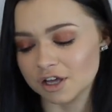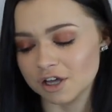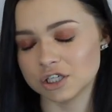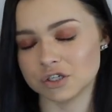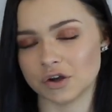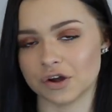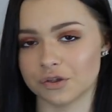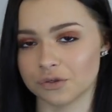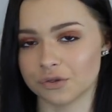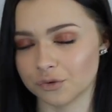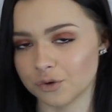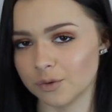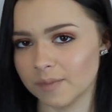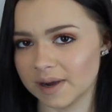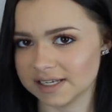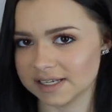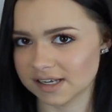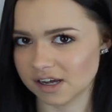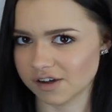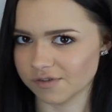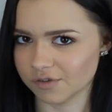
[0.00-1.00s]
so I threw
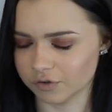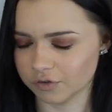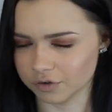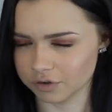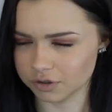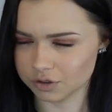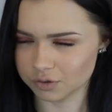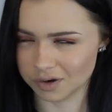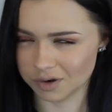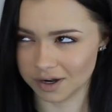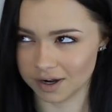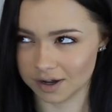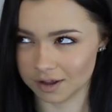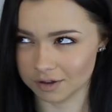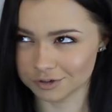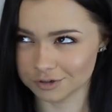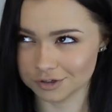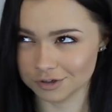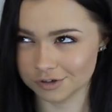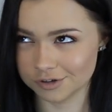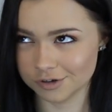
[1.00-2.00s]
myself over the twenty
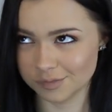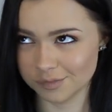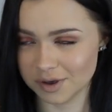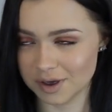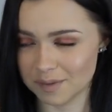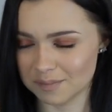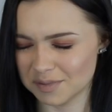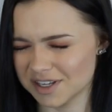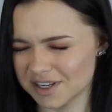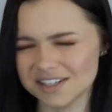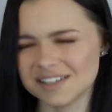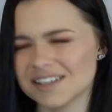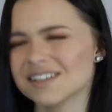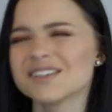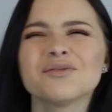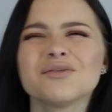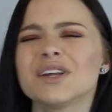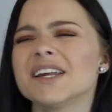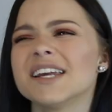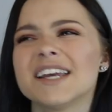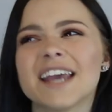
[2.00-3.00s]
dollars a little bit. But this
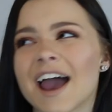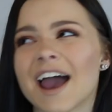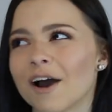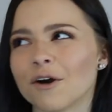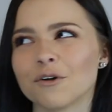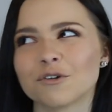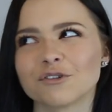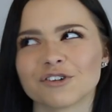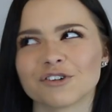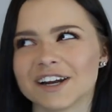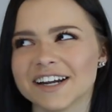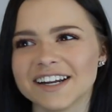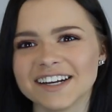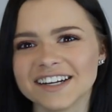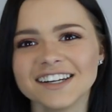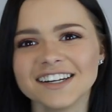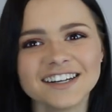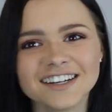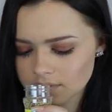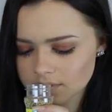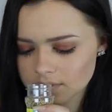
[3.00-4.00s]
doesn't really count, right?